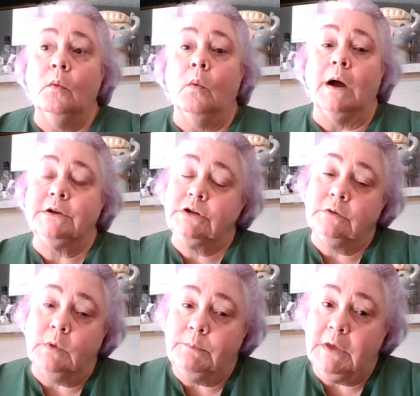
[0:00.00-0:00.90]
What should
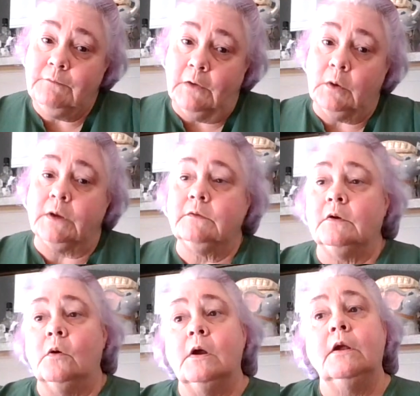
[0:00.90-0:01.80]
we be focused
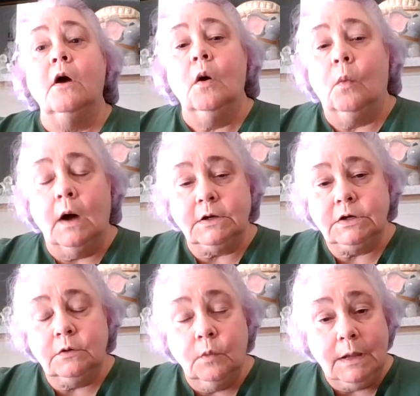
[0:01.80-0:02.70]
on? What
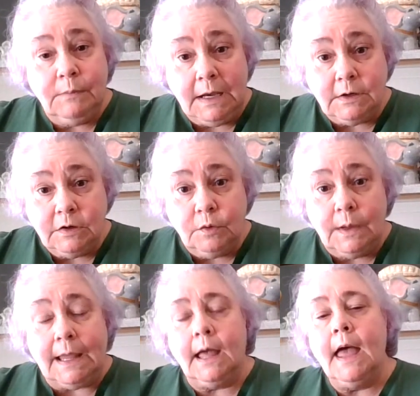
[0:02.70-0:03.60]
should we be
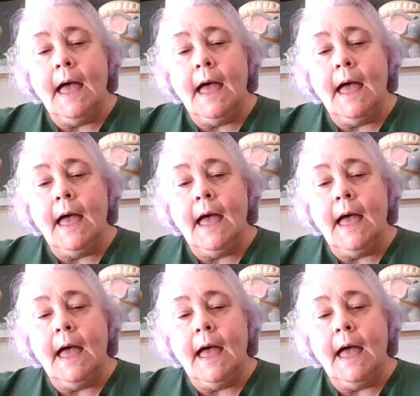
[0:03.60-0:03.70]
doing?